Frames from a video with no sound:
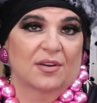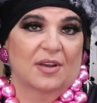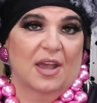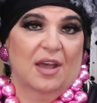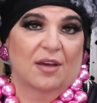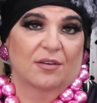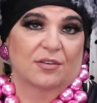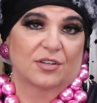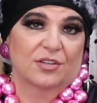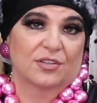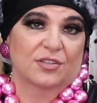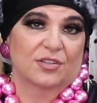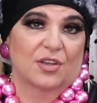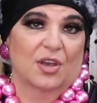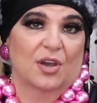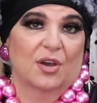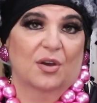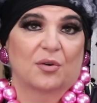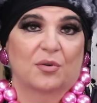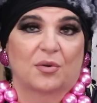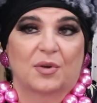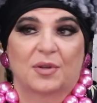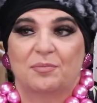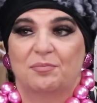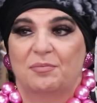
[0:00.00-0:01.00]
how to
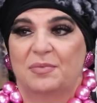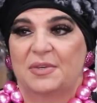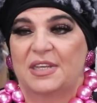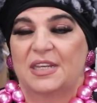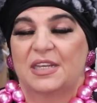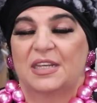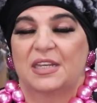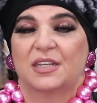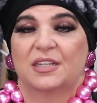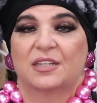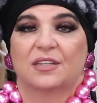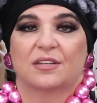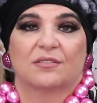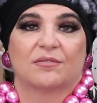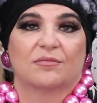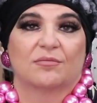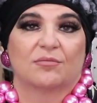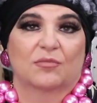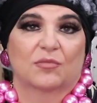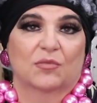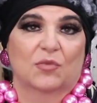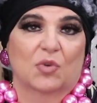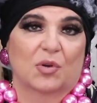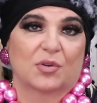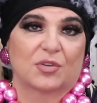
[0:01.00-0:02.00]
sew and bead
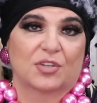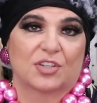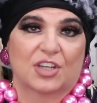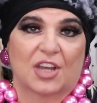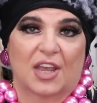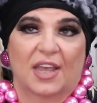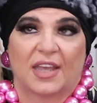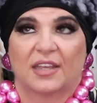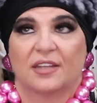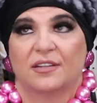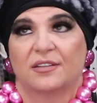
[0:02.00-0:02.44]
and crochet